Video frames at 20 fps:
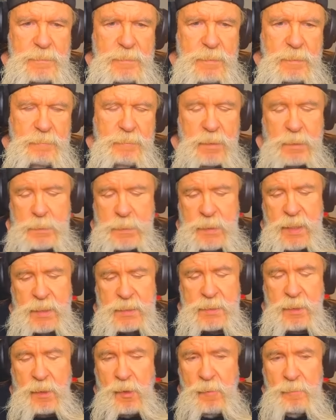but
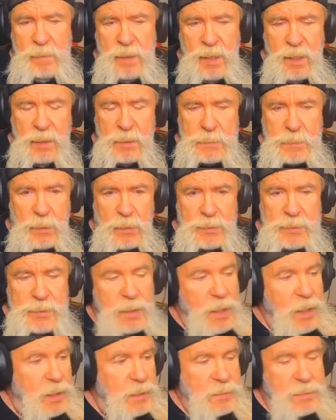Vince heard me the first
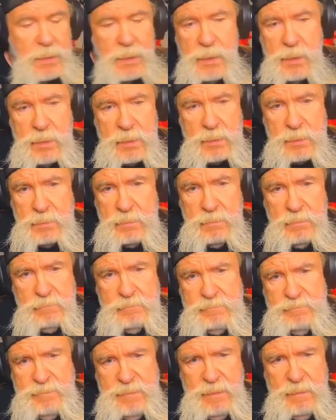day and says,
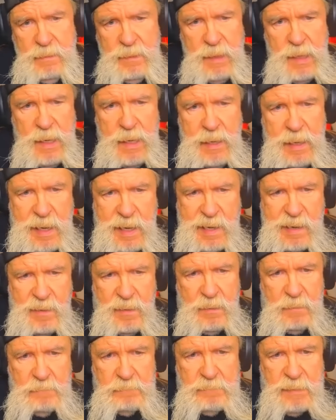hire
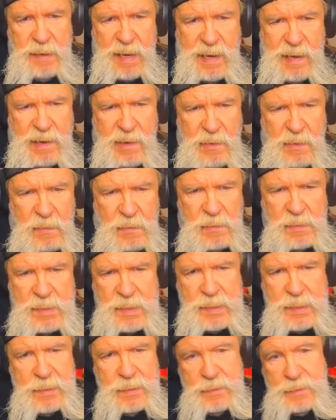him, pal.
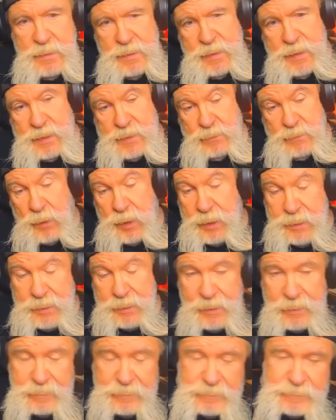And that's what he did.